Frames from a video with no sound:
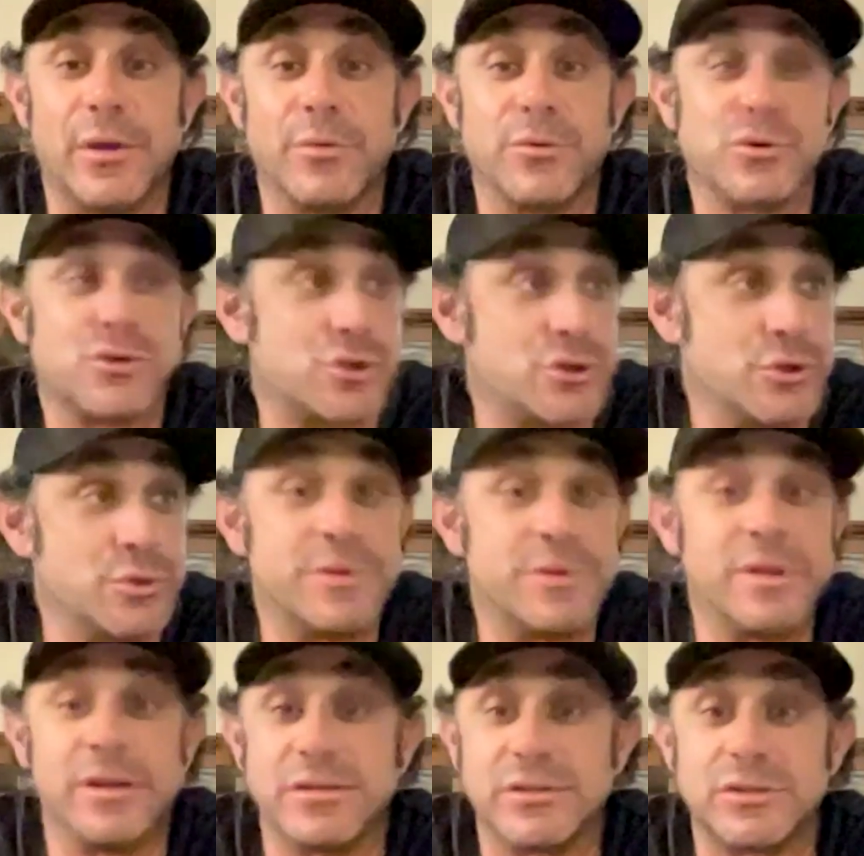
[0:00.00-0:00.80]

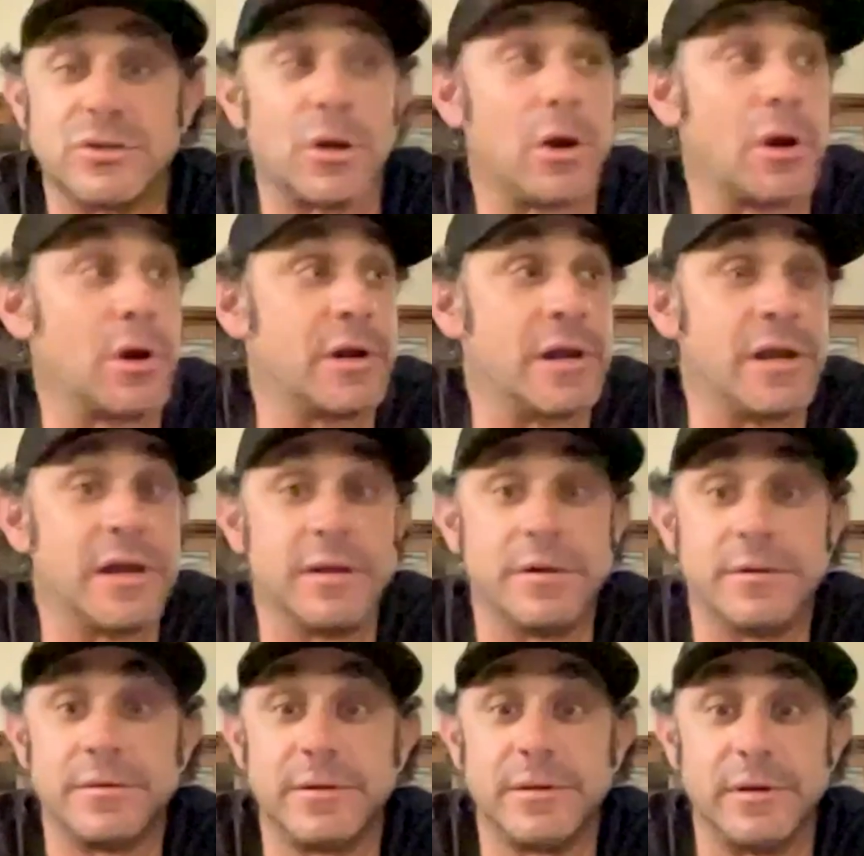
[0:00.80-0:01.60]
shoot this
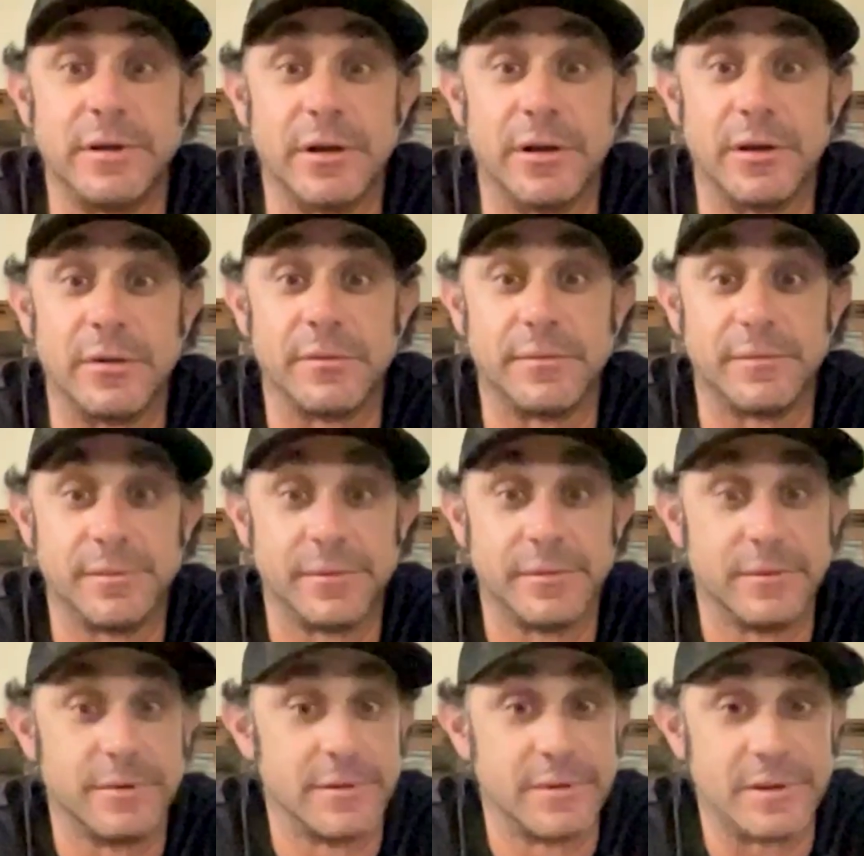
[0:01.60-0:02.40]
target,
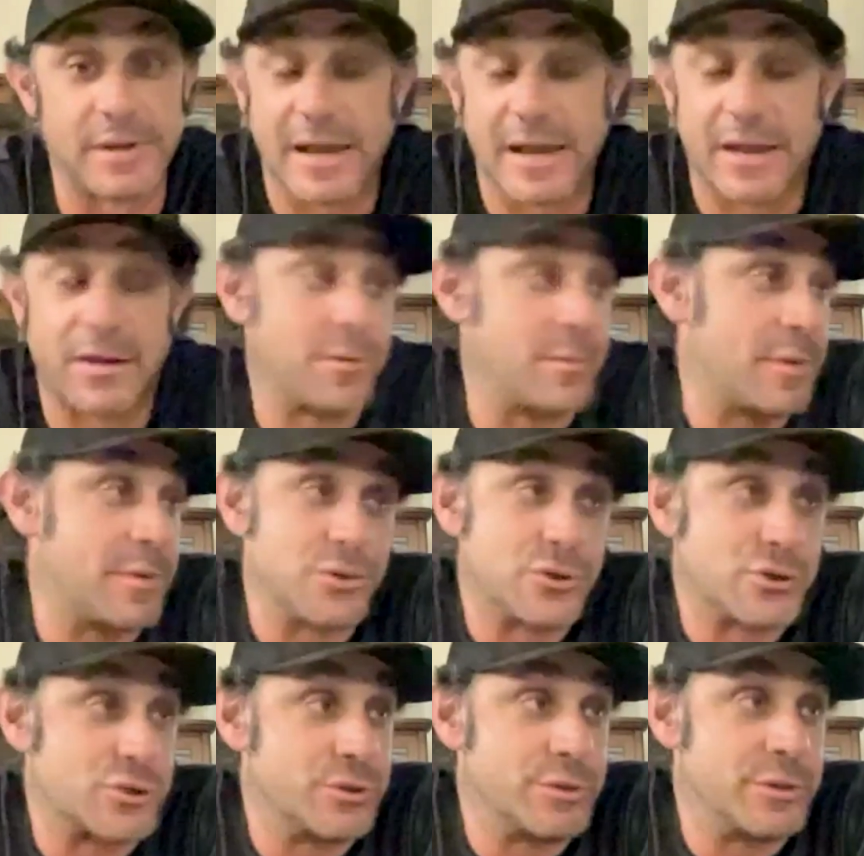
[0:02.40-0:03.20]
I can
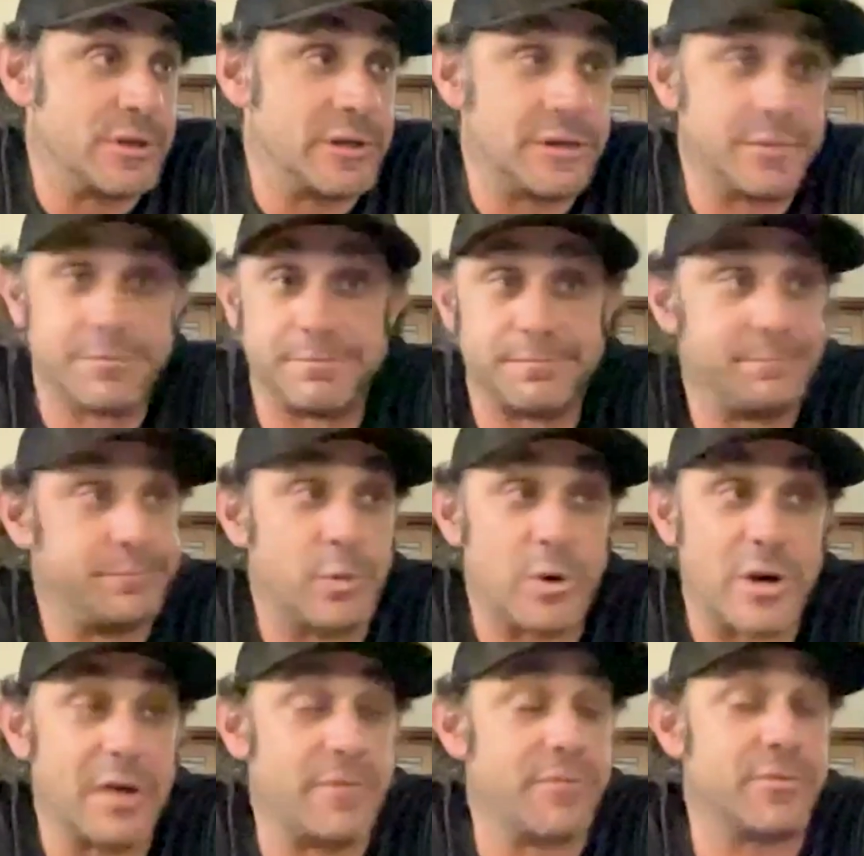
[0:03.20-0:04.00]
remember shooting
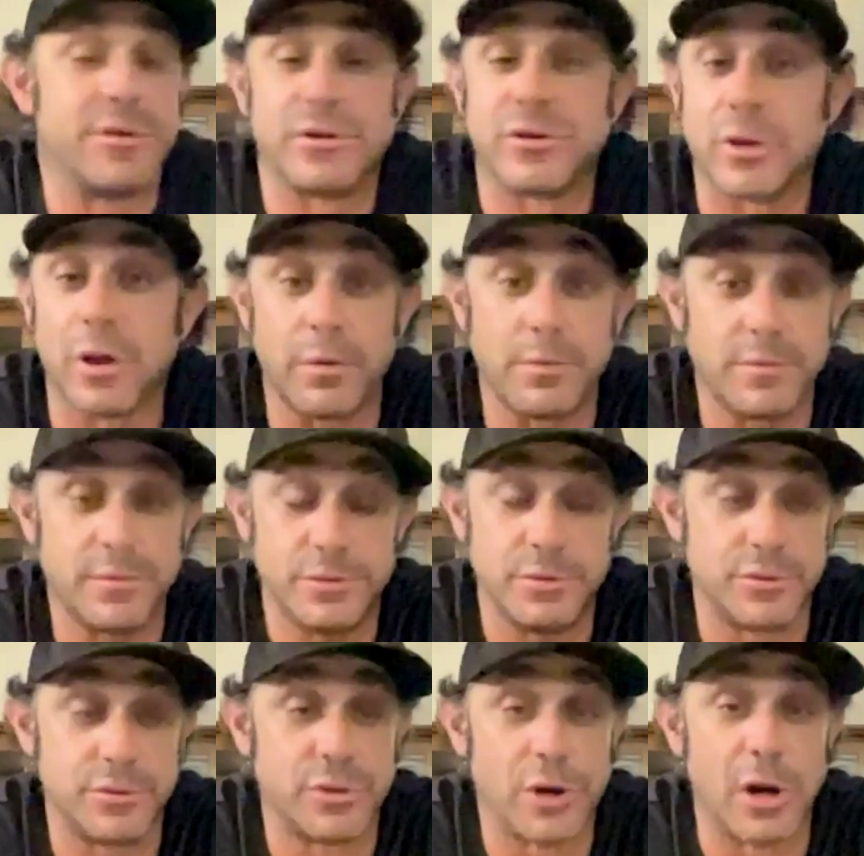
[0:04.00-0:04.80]
whatever the
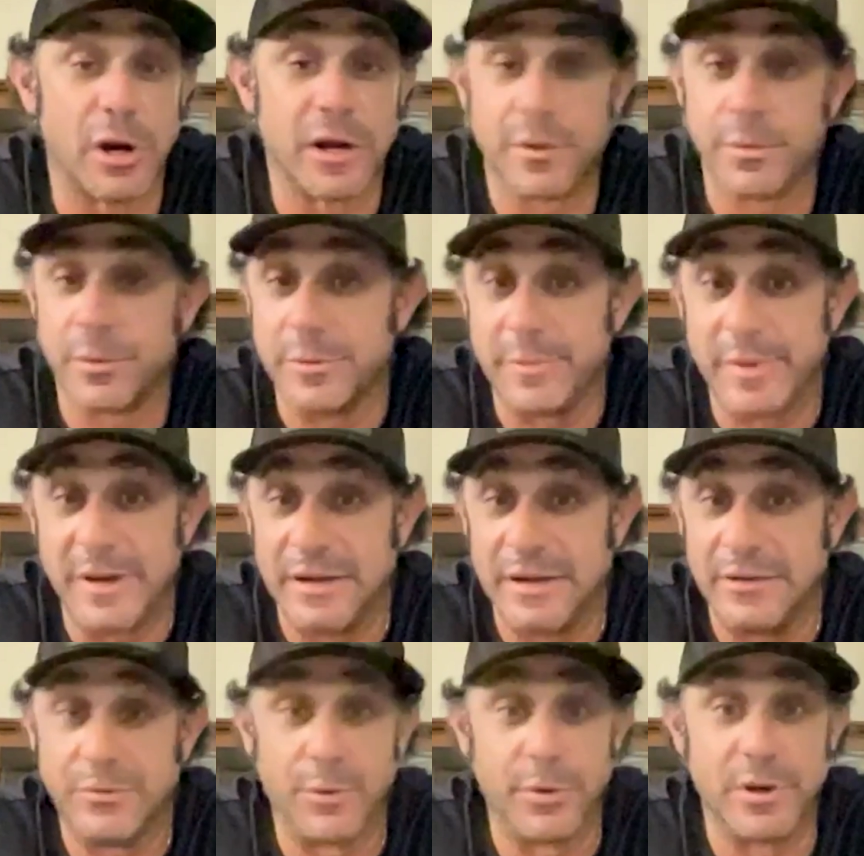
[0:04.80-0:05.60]
target would
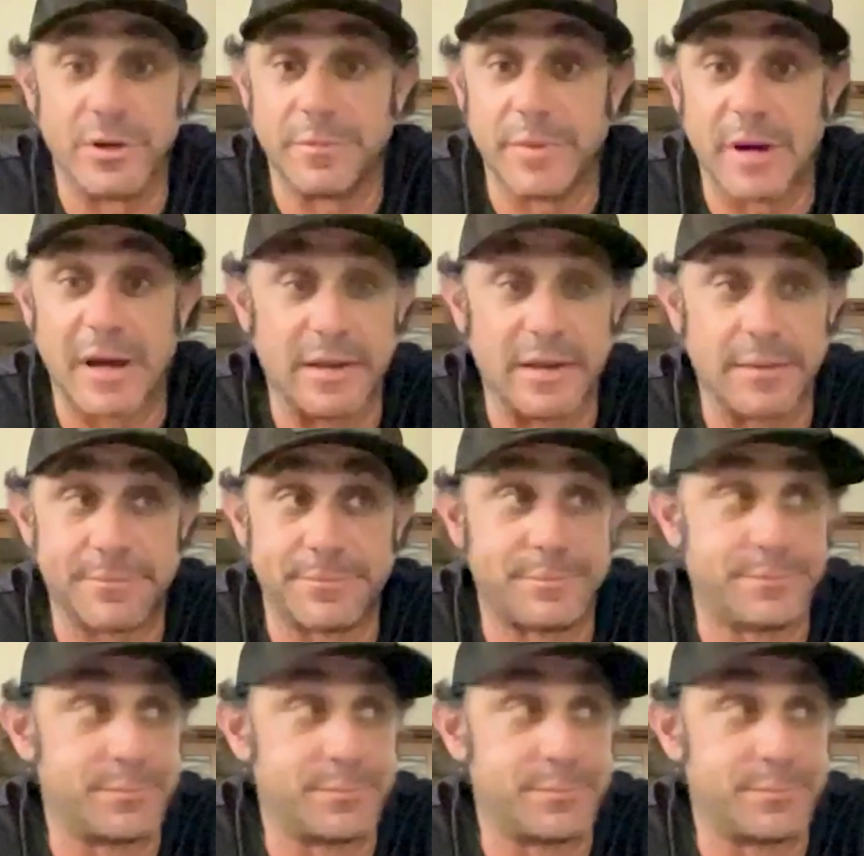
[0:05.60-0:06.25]
be during my